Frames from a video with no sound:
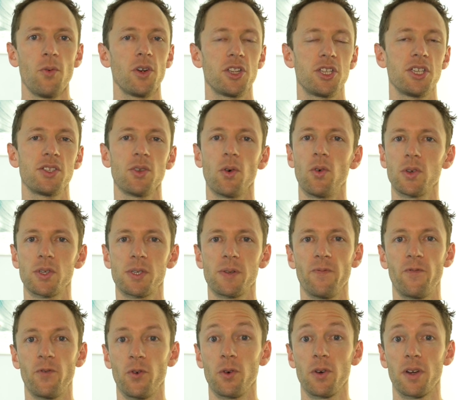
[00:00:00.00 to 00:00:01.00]
which is
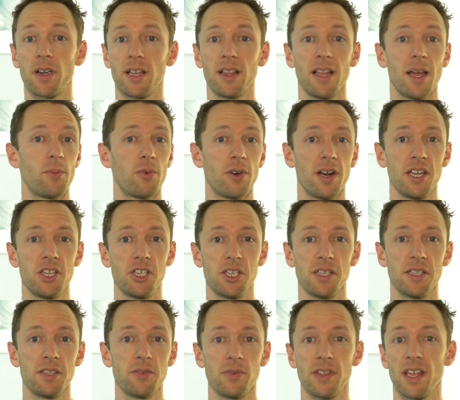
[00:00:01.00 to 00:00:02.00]
awesome for
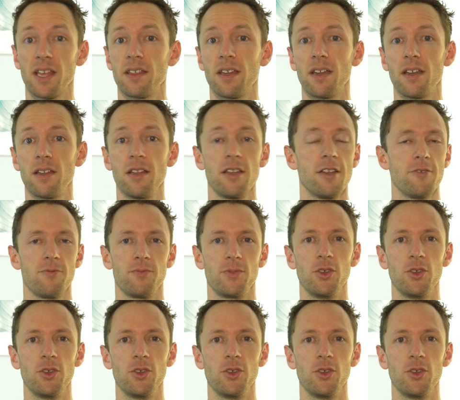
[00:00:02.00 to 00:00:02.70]
collaborations with other